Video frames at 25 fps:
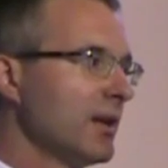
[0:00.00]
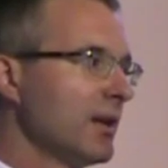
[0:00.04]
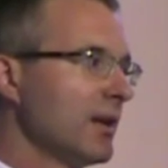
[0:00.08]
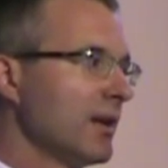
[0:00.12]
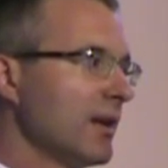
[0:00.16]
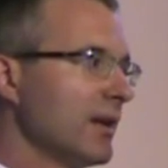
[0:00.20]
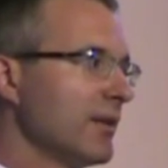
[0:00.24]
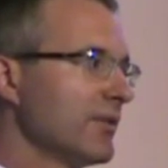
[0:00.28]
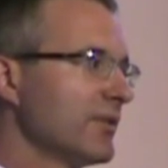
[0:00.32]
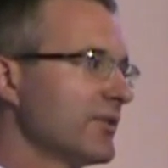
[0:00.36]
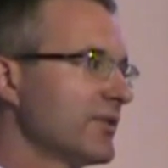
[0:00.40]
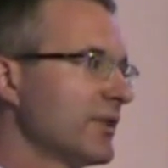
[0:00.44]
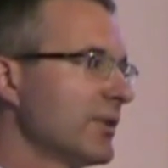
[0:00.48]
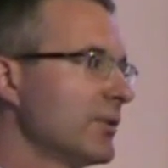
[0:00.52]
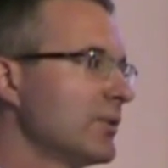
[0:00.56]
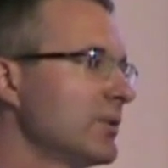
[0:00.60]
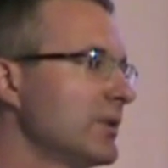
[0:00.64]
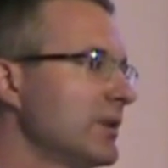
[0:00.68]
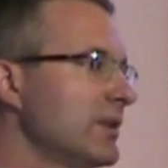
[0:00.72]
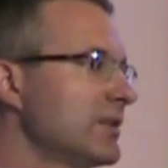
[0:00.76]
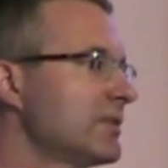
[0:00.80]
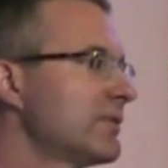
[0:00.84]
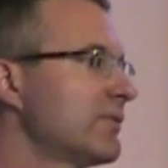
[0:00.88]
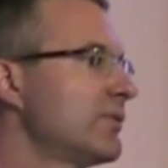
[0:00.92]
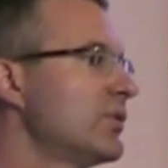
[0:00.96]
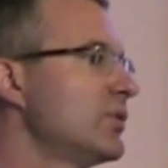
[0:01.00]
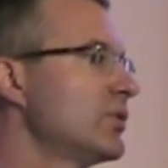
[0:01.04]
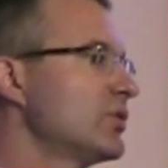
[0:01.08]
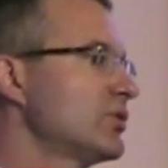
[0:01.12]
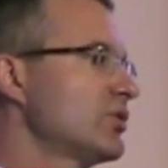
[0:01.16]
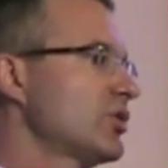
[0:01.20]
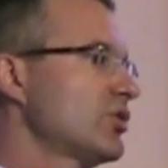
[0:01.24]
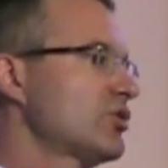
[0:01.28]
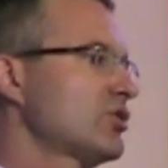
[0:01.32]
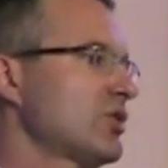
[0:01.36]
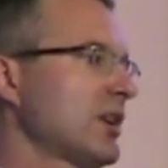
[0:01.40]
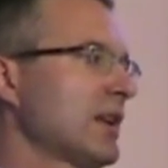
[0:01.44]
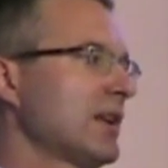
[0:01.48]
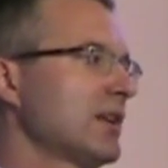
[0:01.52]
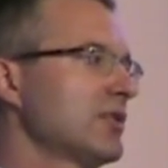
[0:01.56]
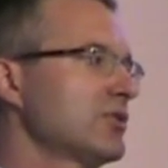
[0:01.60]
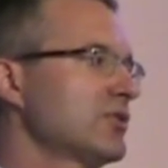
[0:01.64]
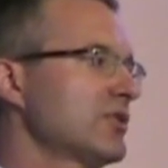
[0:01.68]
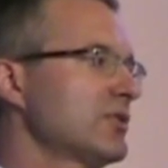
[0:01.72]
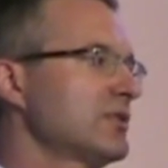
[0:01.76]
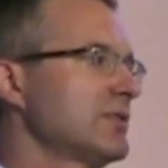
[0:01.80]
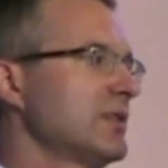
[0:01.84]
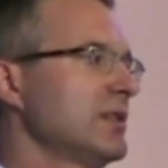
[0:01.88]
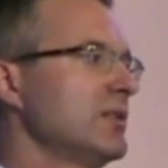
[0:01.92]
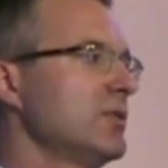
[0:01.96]
And so these future
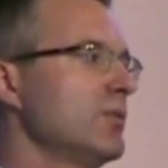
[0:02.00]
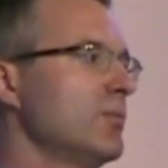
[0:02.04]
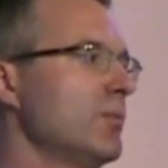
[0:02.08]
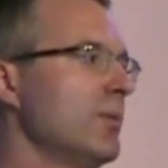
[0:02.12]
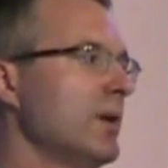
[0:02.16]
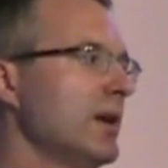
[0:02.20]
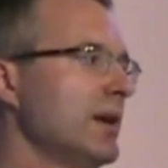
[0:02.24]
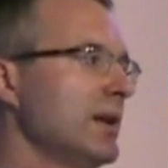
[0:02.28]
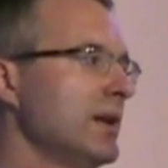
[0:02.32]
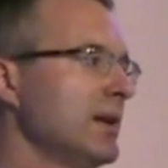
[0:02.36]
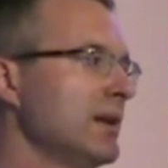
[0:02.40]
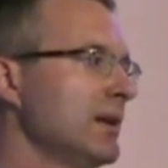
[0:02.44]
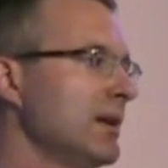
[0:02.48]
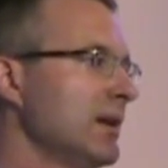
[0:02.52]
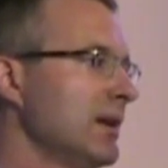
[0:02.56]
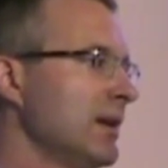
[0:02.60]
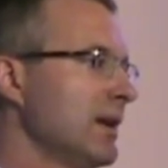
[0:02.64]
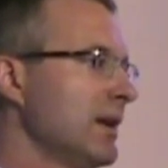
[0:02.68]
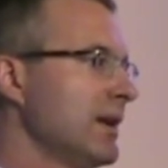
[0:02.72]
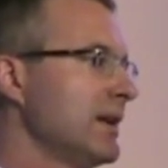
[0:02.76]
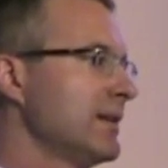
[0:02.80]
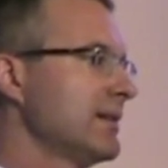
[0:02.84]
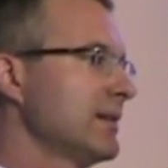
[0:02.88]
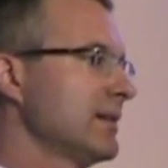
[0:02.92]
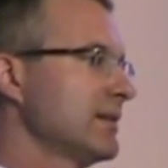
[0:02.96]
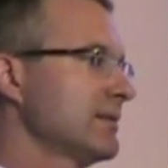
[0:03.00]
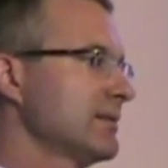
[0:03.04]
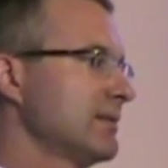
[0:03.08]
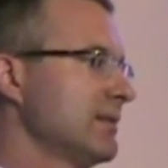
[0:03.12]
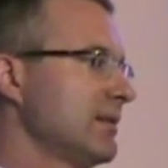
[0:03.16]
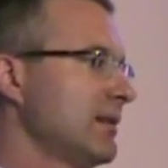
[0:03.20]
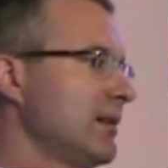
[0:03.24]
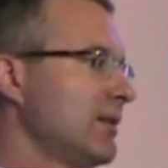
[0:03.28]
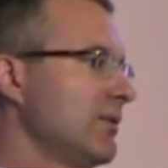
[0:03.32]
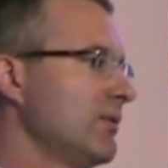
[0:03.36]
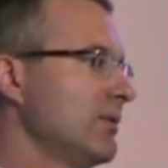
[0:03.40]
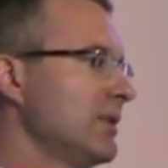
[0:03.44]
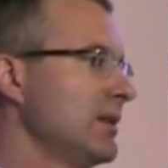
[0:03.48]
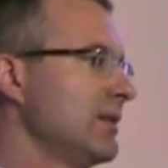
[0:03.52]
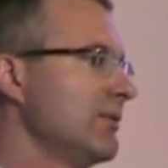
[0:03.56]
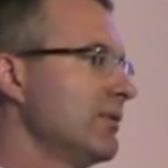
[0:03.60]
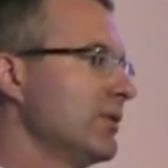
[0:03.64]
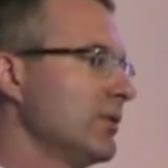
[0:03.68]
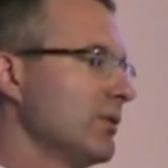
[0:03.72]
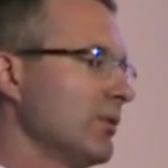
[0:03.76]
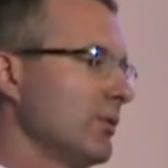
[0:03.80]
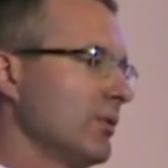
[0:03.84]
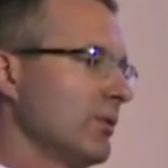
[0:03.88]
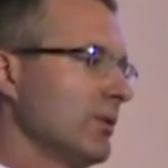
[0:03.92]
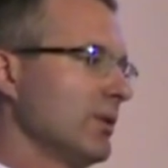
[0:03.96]
challenges in a way hit us now even
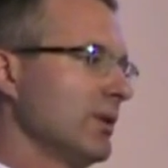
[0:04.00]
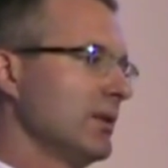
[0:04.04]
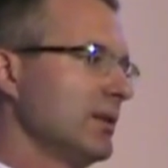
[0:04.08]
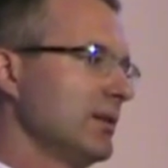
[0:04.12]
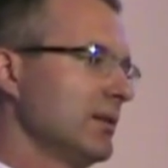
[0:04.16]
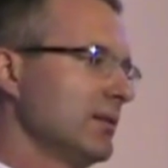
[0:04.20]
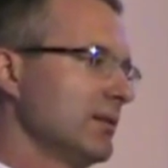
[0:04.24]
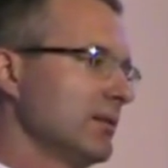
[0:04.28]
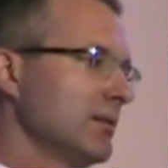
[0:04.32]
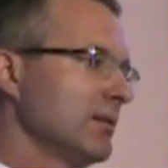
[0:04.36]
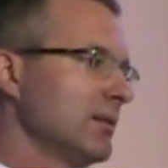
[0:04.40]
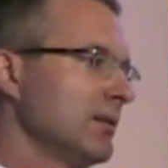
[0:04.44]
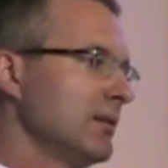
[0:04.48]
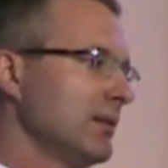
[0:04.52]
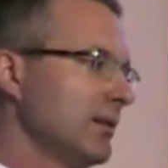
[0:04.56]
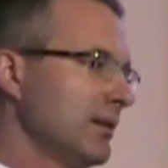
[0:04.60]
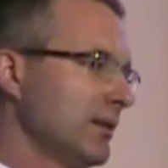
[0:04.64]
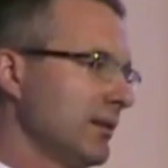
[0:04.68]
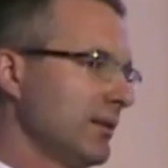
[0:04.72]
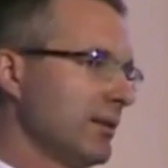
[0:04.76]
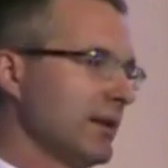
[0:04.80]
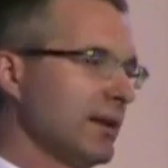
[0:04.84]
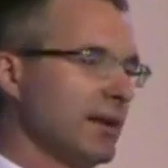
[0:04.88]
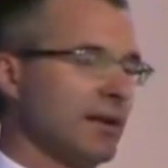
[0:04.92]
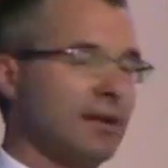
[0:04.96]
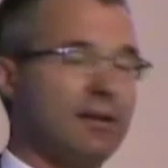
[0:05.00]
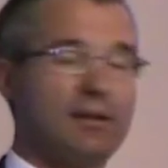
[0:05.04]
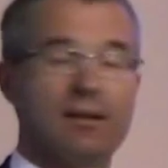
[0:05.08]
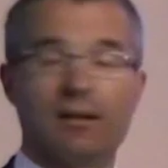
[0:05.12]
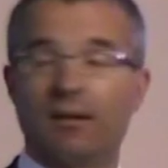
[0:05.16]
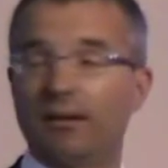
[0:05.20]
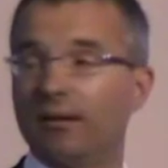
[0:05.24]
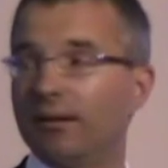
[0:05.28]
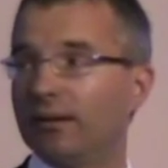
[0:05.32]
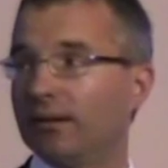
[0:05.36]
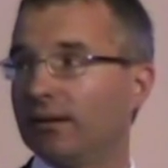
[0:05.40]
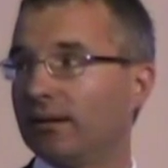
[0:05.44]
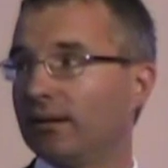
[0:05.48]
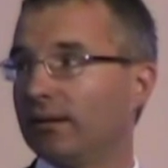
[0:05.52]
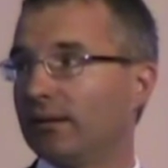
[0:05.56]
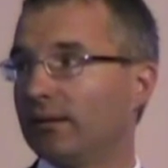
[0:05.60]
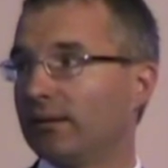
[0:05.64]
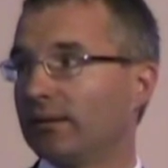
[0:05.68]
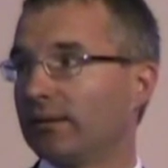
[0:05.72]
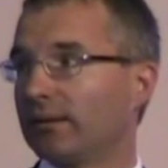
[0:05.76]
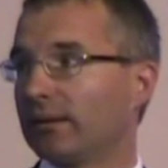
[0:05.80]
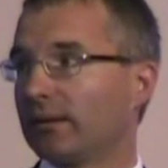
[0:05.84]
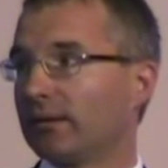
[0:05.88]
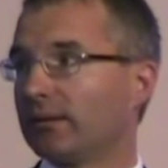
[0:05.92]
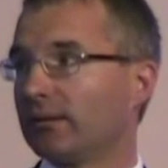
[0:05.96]
earlier than, uh, uh,
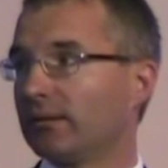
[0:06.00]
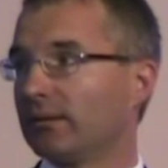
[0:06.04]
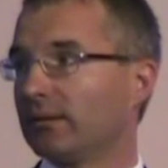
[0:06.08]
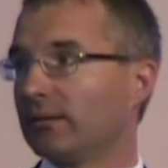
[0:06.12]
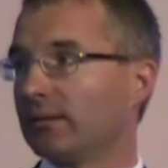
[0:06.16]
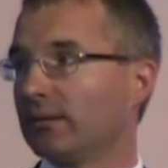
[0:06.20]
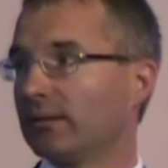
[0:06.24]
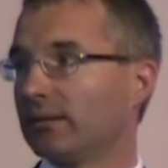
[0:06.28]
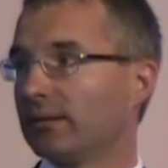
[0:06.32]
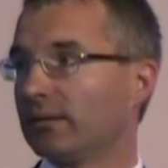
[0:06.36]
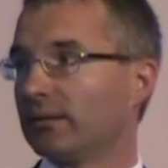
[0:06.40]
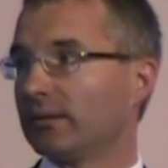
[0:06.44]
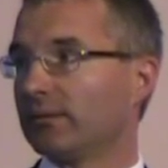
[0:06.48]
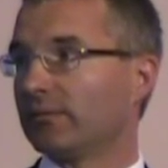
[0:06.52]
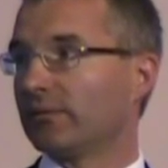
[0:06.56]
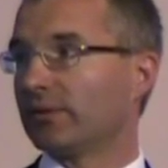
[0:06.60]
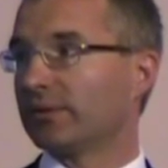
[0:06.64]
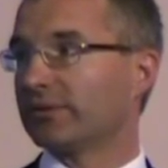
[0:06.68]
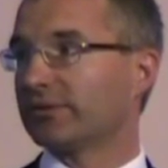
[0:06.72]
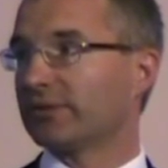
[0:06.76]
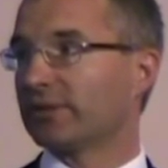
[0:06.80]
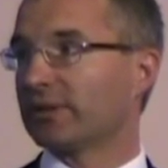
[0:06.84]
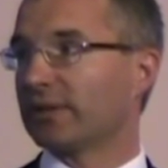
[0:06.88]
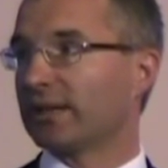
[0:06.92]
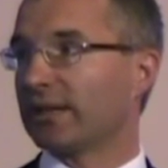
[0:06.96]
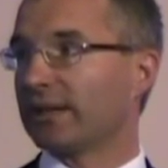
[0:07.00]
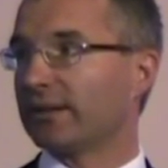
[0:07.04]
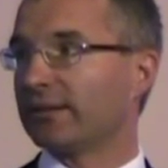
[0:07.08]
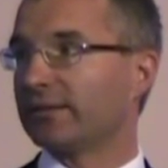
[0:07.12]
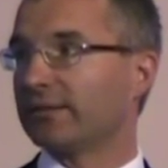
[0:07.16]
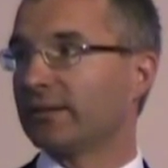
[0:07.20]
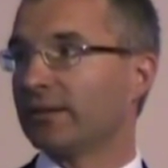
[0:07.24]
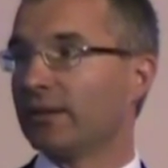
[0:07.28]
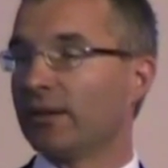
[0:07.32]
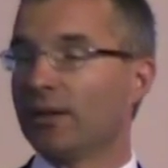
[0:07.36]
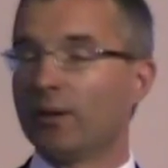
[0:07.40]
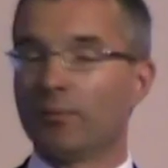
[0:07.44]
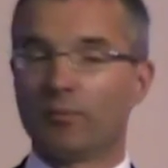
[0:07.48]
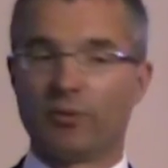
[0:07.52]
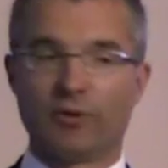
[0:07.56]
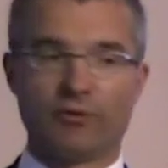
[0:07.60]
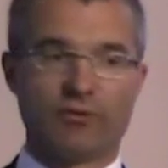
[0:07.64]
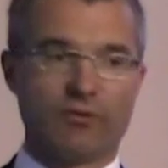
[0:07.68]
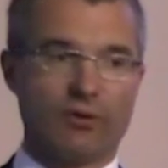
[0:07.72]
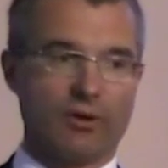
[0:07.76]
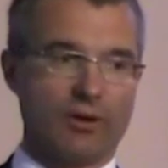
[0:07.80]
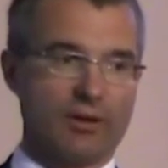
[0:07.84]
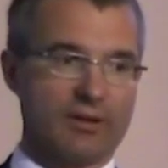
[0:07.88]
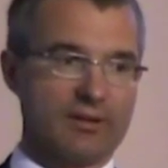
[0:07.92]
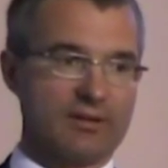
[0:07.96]
than uh, it was the case
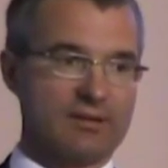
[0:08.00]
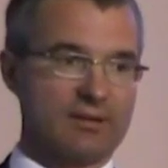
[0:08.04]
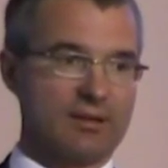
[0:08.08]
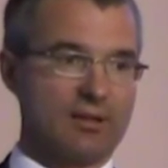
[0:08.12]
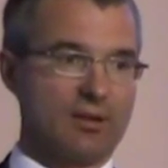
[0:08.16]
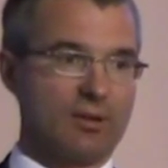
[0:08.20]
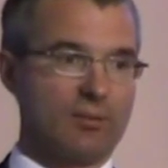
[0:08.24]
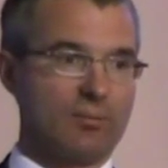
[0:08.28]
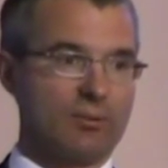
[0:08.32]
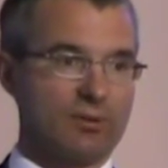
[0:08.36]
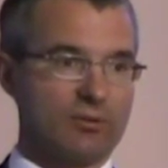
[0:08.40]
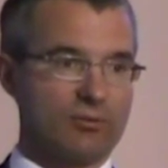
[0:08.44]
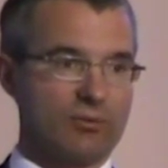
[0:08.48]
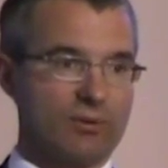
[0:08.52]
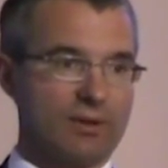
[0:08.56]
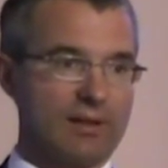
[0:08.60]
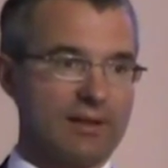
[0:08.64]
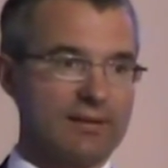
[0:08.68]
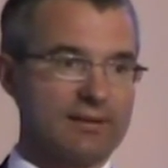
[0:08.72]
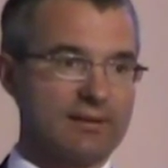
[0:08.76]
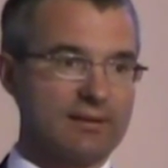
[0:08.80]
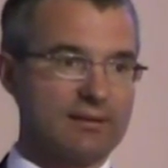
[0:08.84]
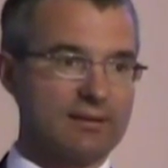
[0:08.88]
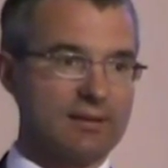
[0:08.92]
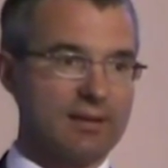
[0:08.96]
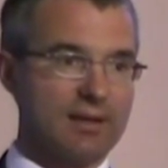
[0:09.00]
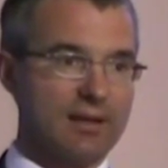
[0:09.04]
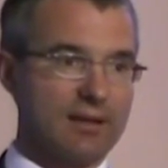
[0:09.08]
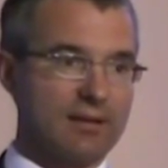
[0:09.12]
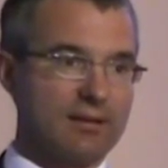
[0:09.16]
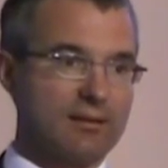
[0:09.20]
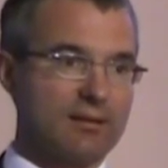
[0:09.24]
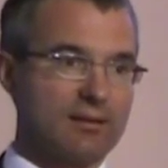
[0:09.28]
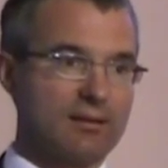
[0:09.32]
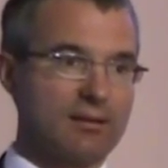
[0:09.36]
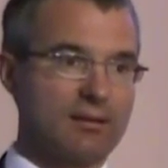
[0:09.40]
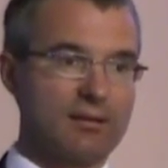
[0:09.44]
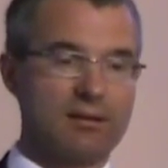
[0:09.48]
before this global crisis hit